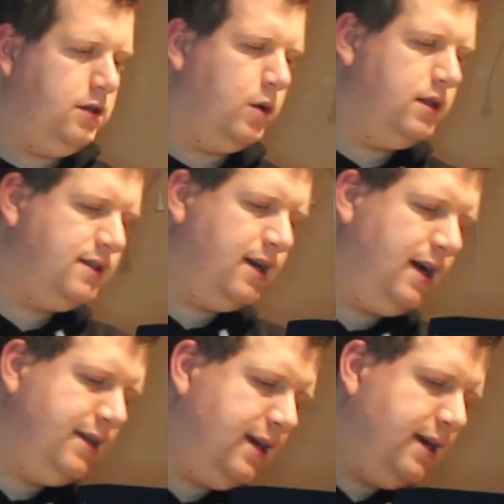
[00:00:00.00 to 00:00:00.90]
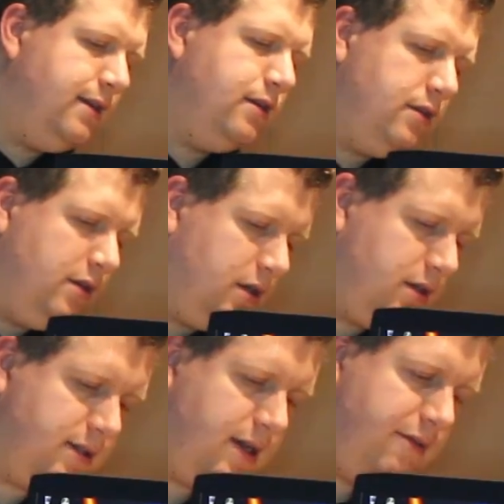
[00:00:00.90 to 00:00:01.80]
the one side, and on the
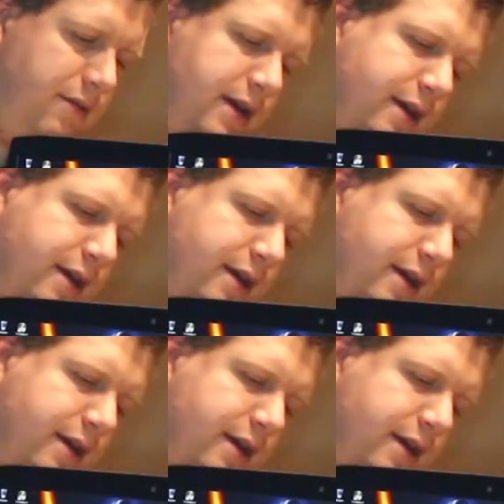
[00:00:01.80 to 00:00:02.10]
other side we